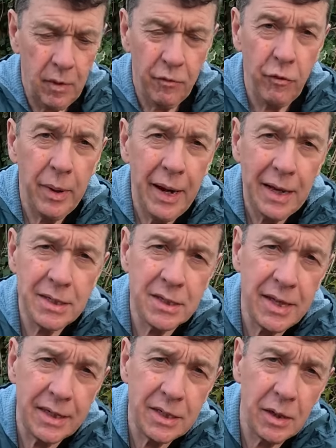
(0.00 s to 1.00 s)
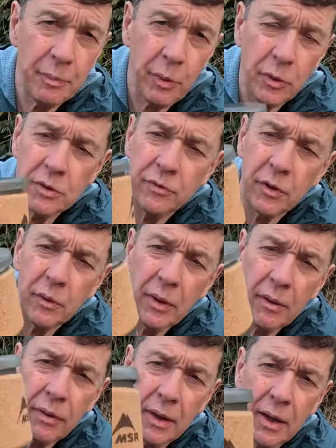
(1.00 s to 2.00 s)
from an aesthetic point of view,
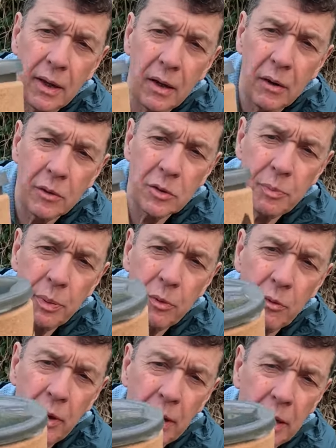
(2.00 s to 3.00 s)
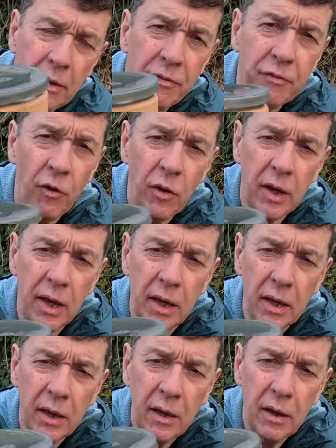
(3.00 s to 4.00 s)
I think it looks pretty funky.
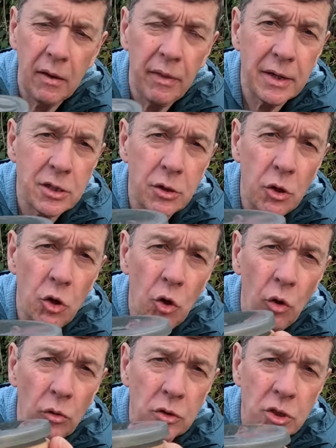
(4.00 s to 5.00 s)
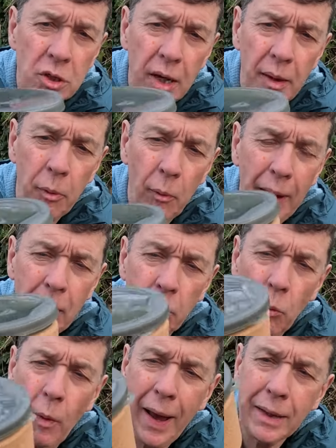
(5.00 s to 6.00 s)
This non-slip
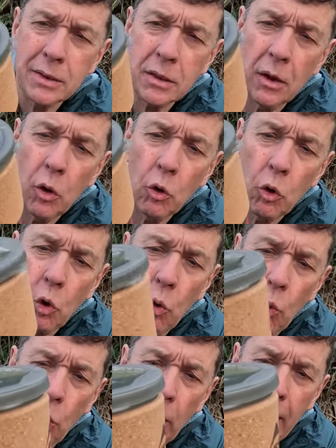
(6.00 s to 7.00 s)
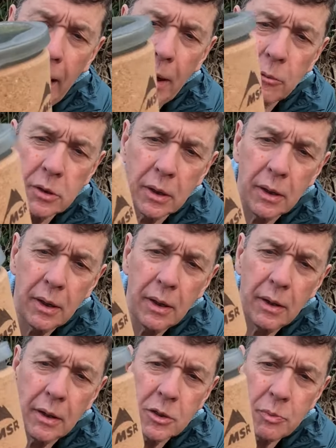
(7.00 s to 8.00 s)
when wet cork outer
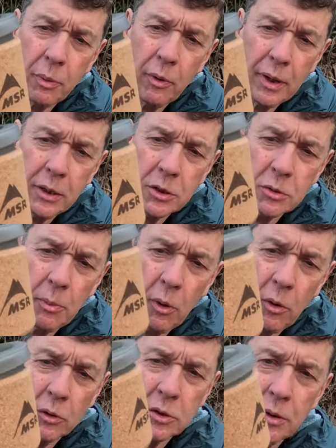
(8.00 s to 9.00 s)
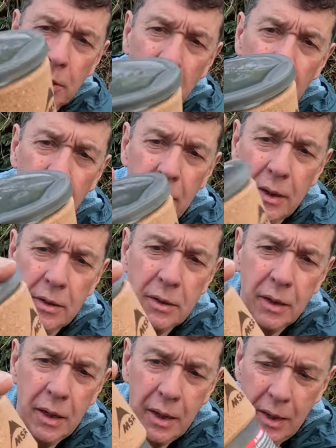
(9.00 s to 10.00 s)
is pretty smart, and
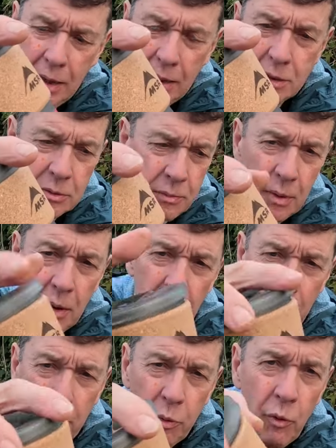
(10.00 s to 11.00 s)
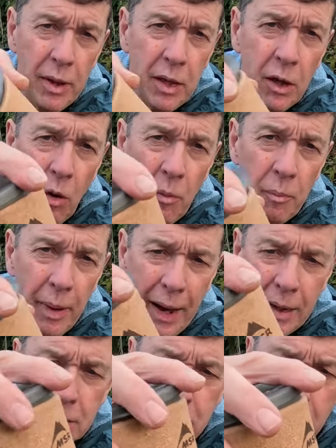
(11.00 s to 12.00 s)
it's pretty
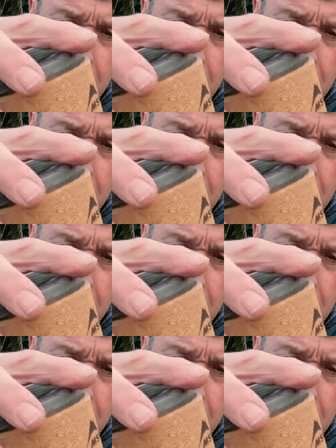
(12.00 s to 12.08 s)
compact